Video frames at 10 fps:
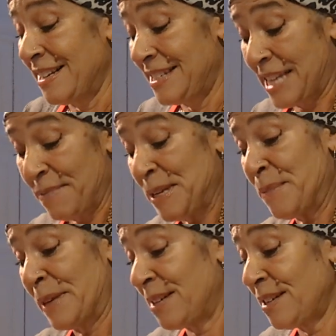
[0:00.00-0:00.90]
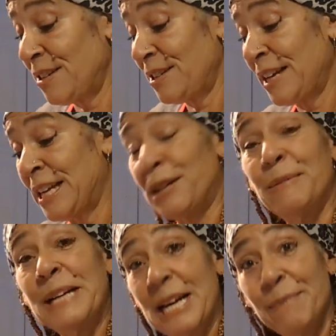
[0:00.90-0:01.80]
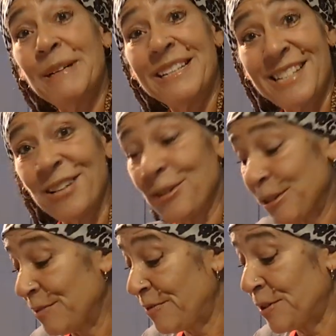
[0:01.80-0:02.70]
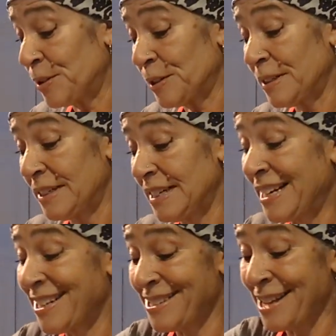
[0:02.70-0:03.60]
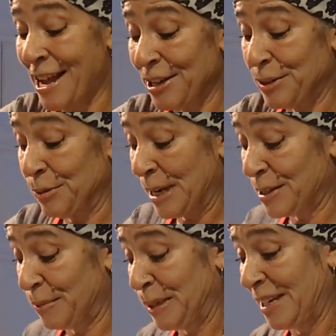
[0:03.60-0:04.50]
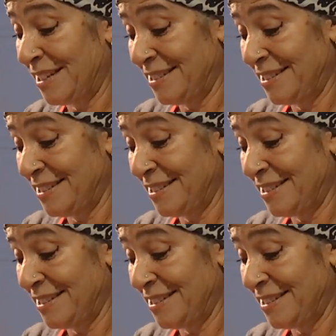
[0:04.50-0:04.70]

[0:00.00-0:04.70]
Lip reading: send me a message and I'll be happy to send you the full exact recipe.